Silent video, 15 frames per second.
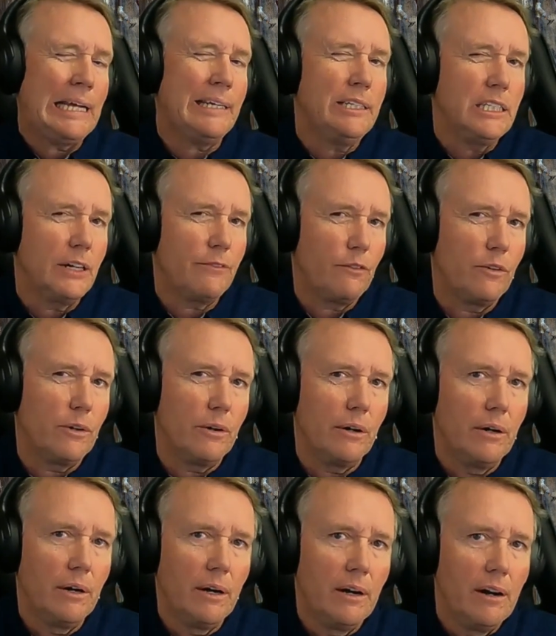different
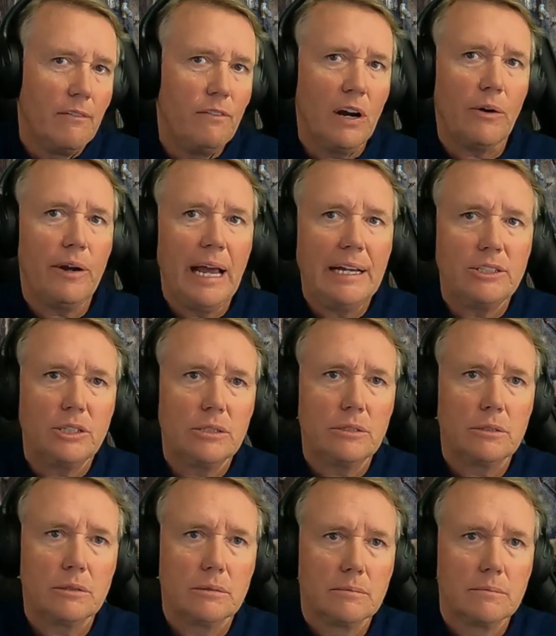
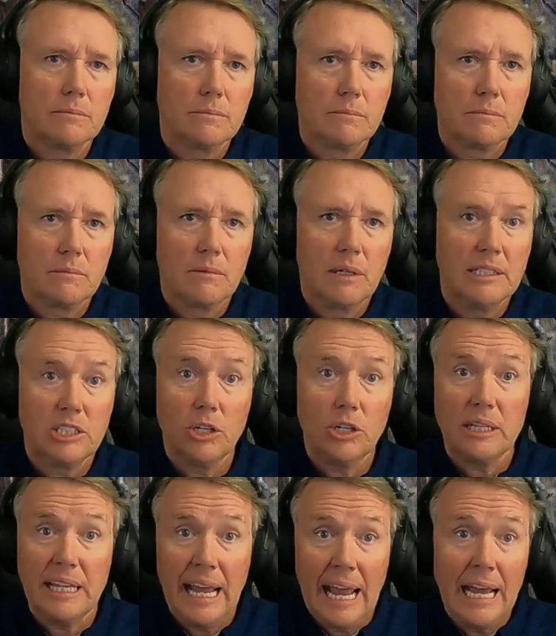variations, until at
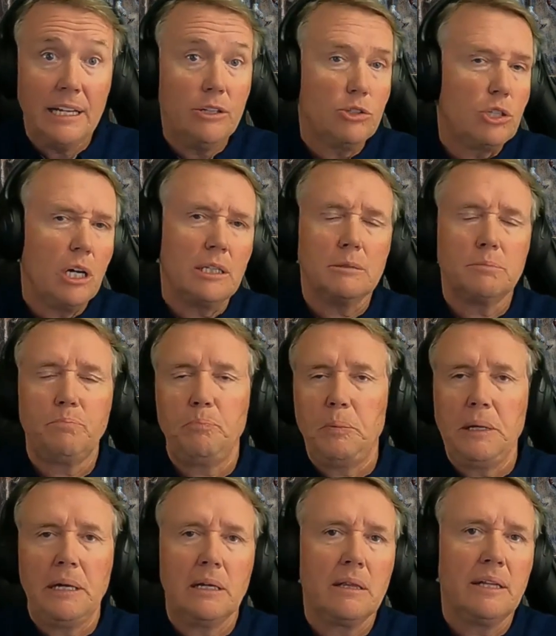the end you saw this
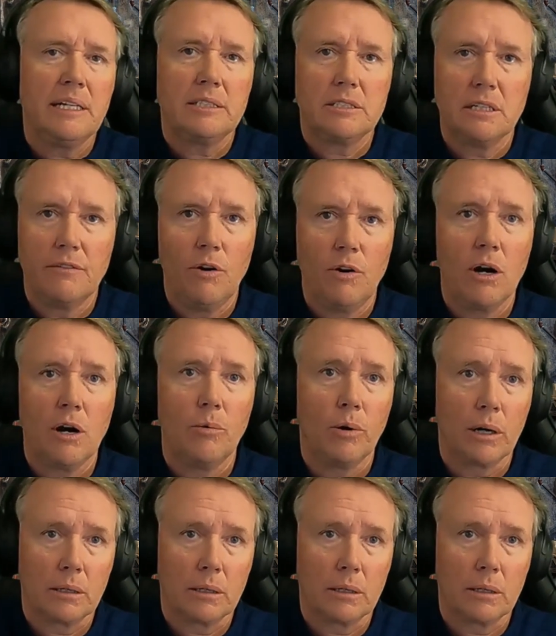big list of artwork.